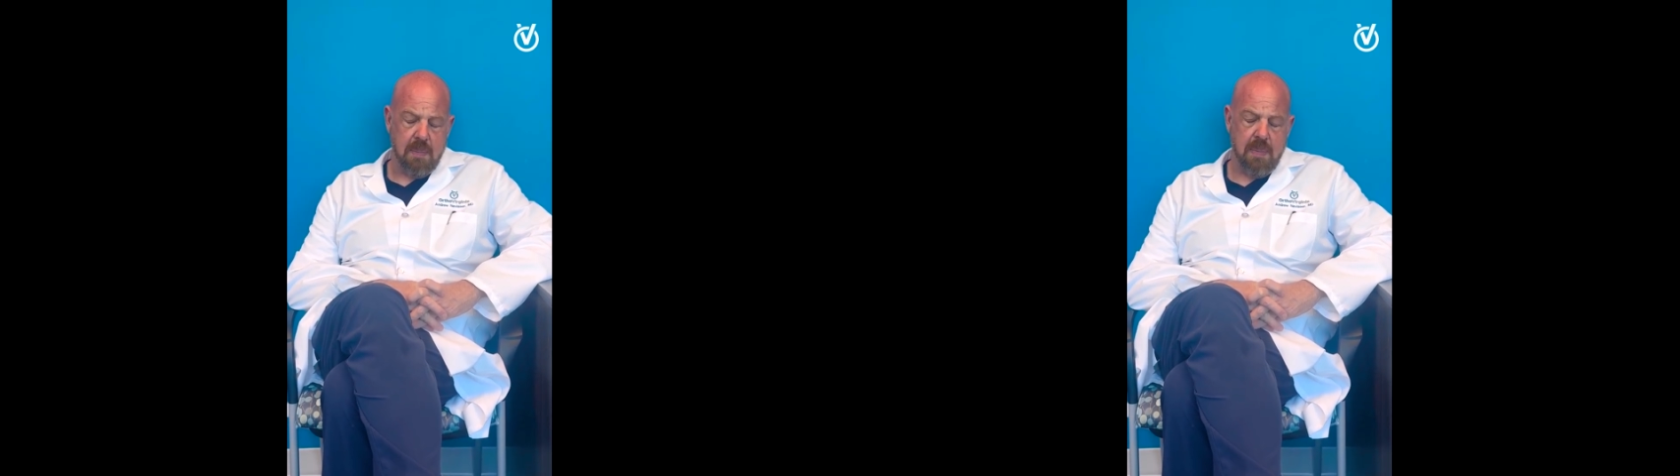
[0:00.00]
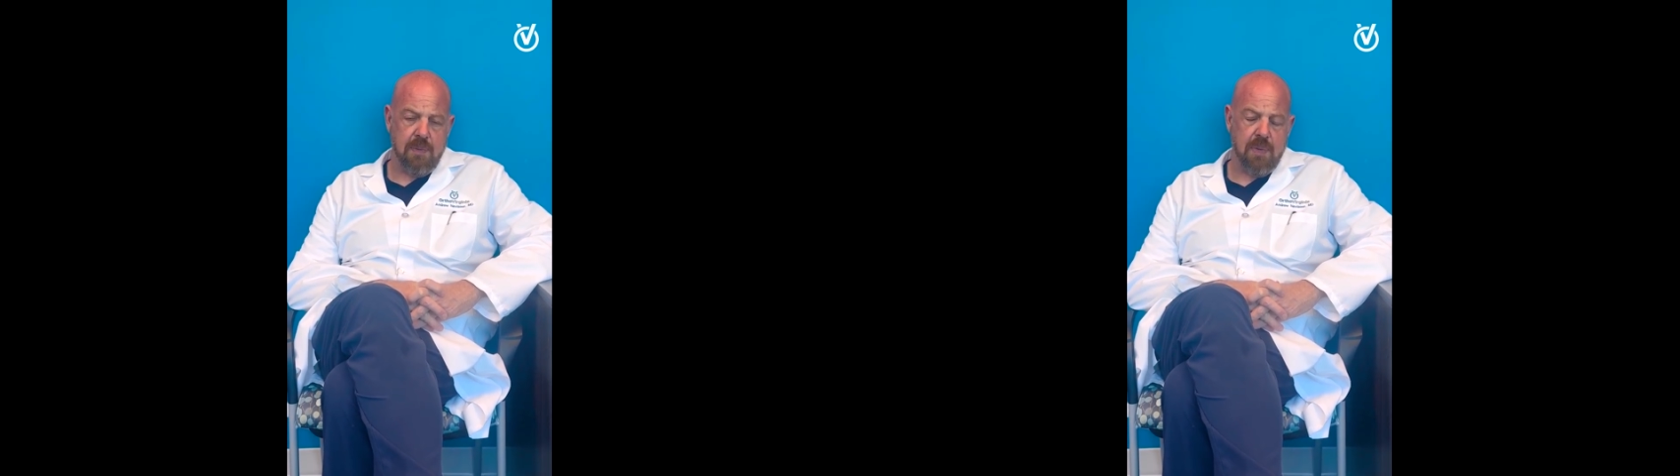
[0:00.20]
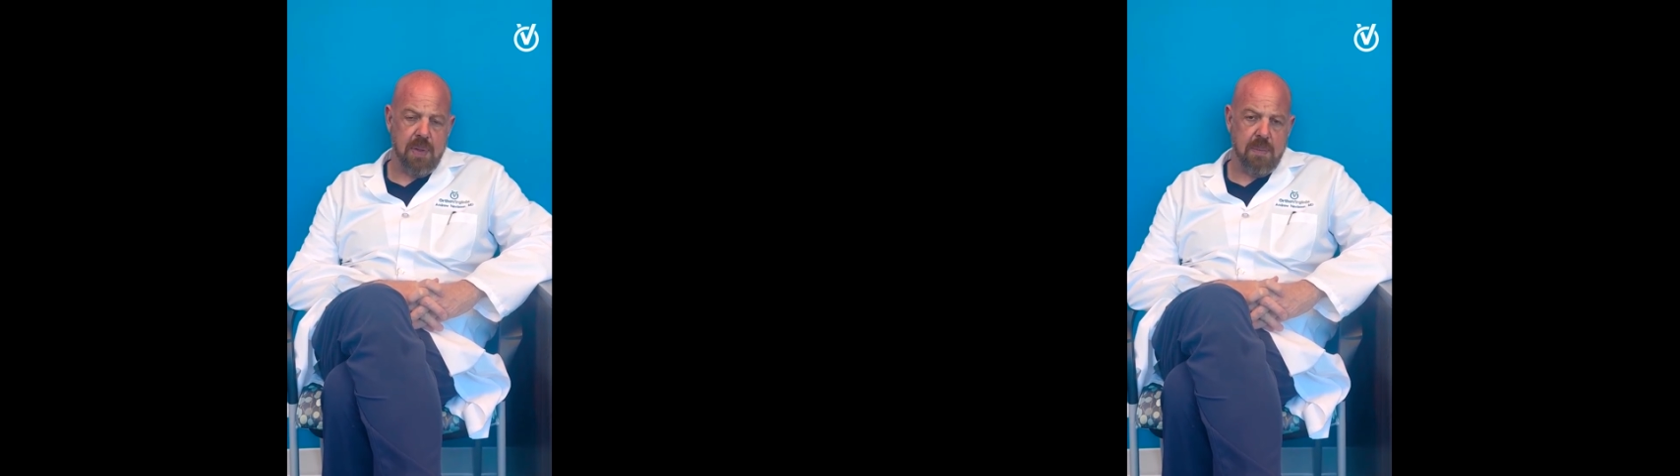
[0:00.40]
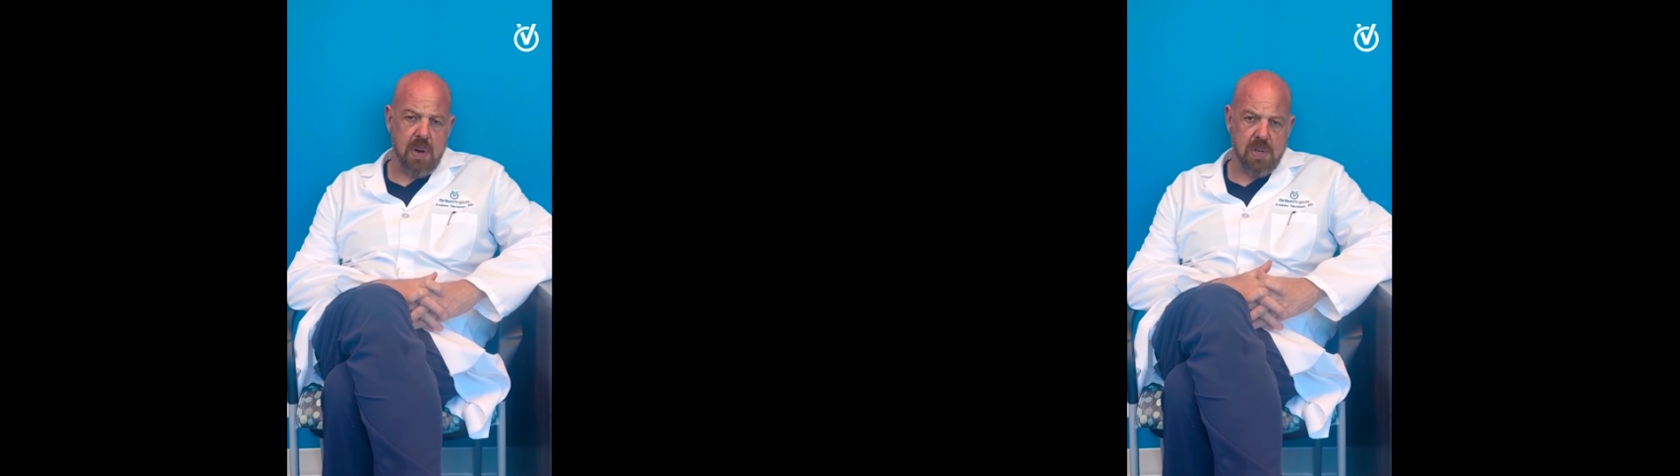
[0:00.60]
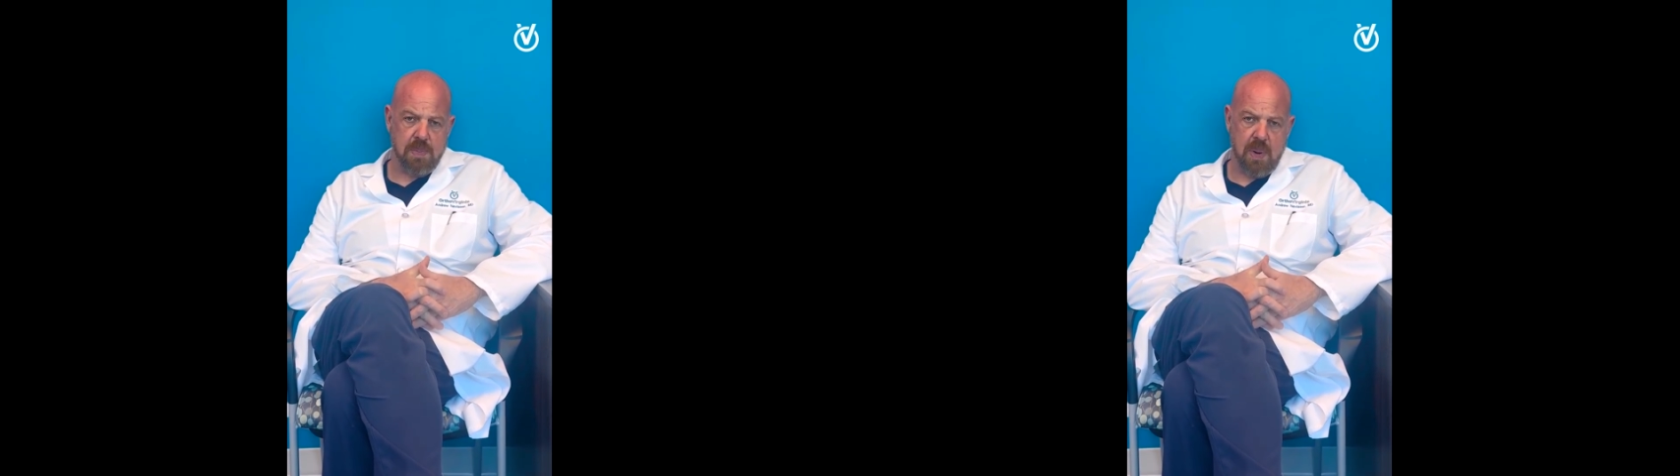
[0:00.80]
but for the
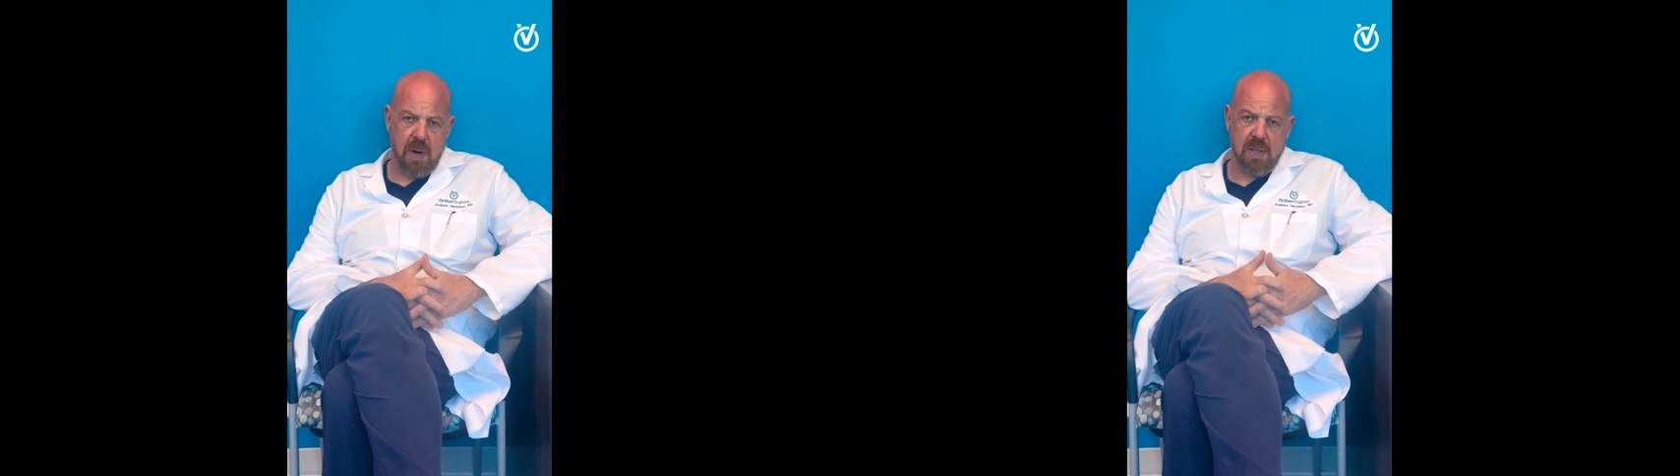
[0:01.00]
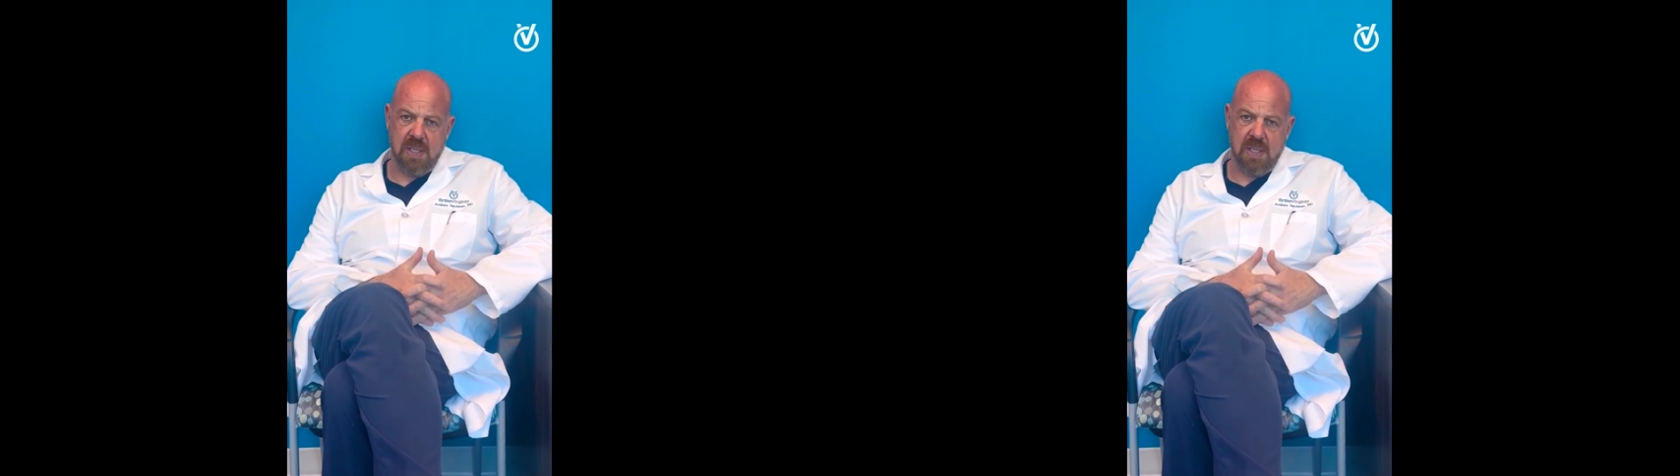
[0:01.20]
most part,